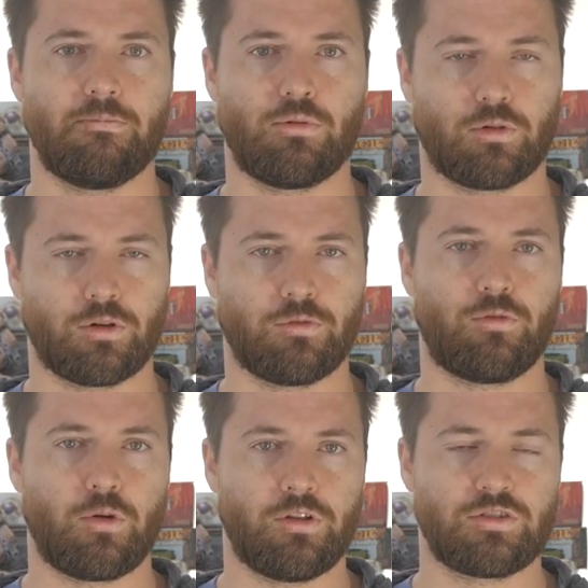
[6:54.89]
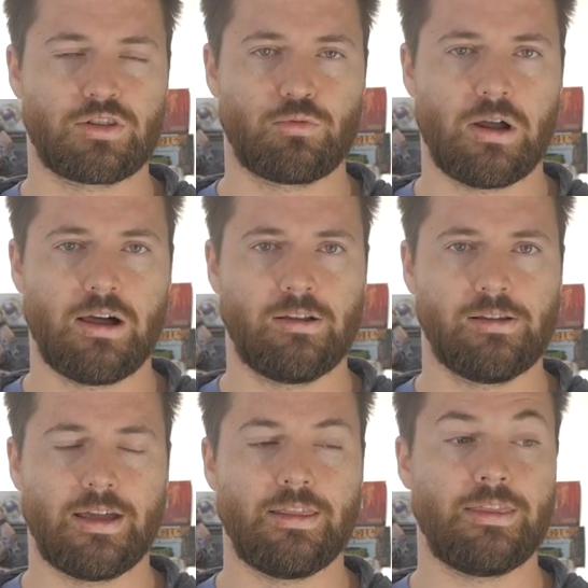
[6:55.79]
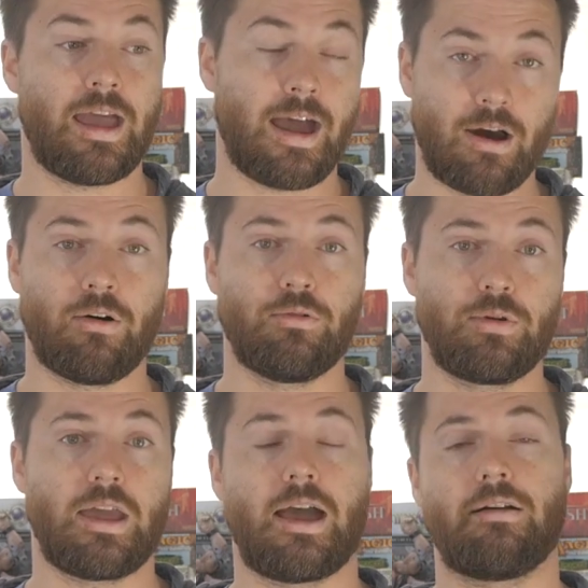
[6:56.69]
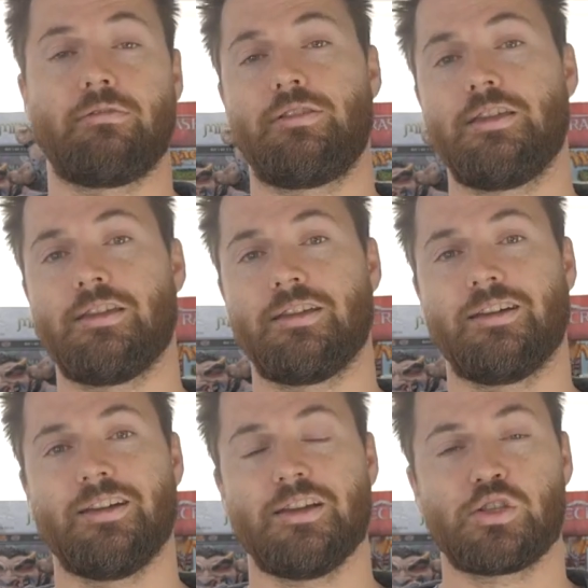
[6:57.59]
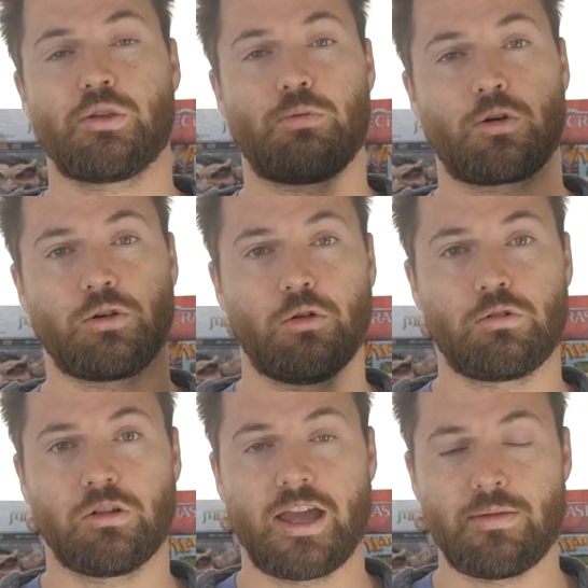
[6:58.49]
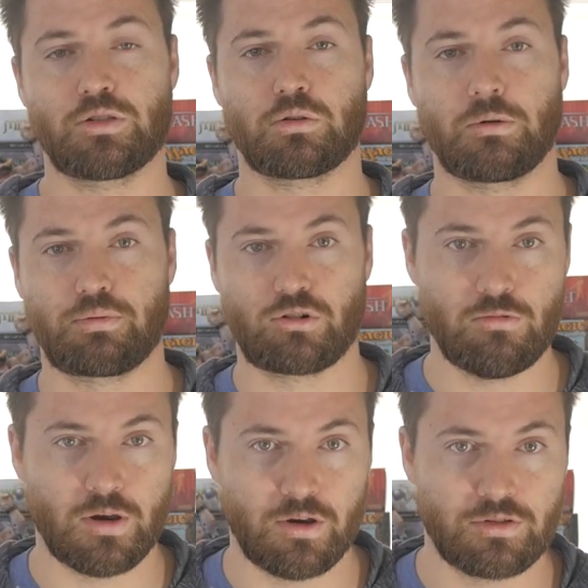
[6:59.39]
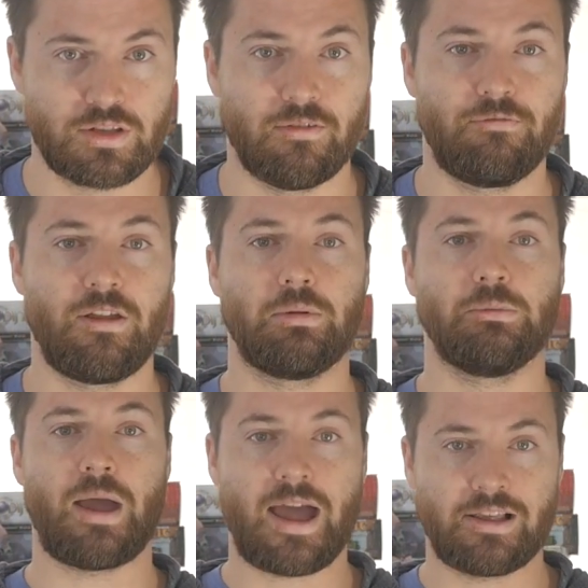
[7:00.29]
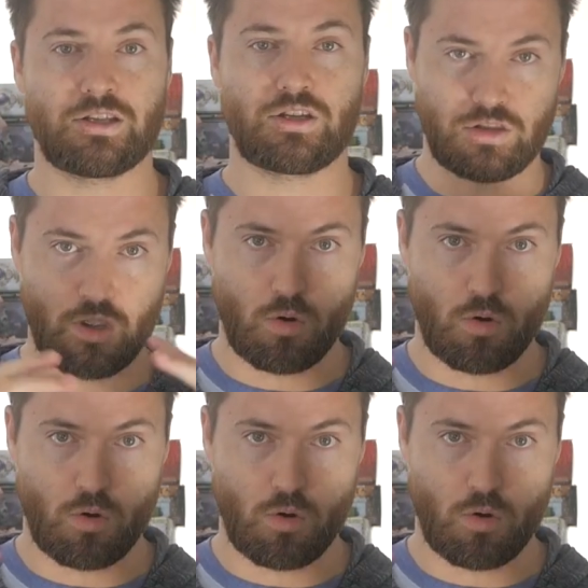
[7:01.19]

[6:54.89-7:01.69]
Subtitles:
border foils as well, and now we have the Support Your Local Game Store promos of Fabled Passage in the